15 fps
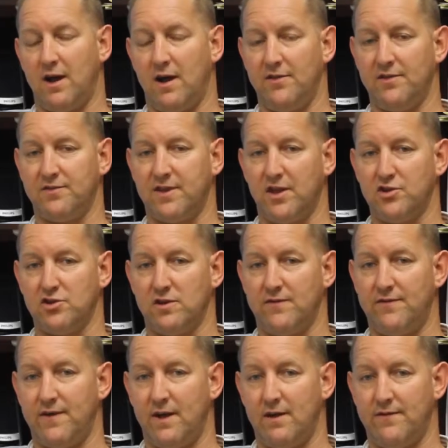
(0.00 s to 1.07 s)
on the schedule
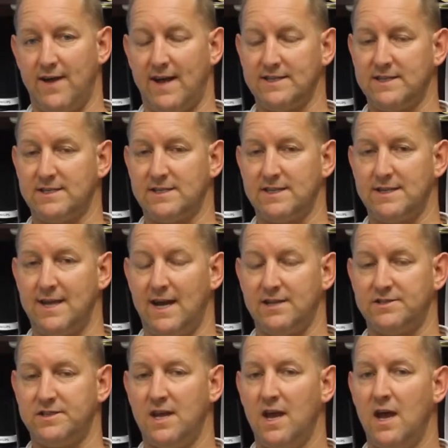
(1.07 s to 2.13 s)
of, of assets and
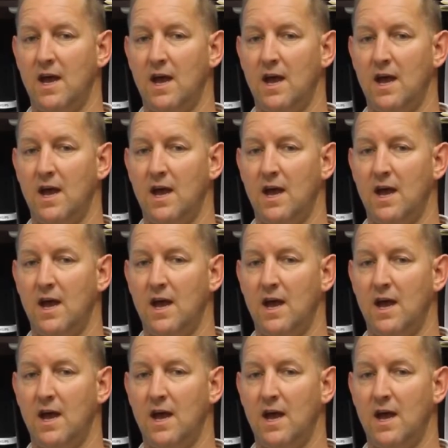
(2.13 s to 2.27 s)
debts.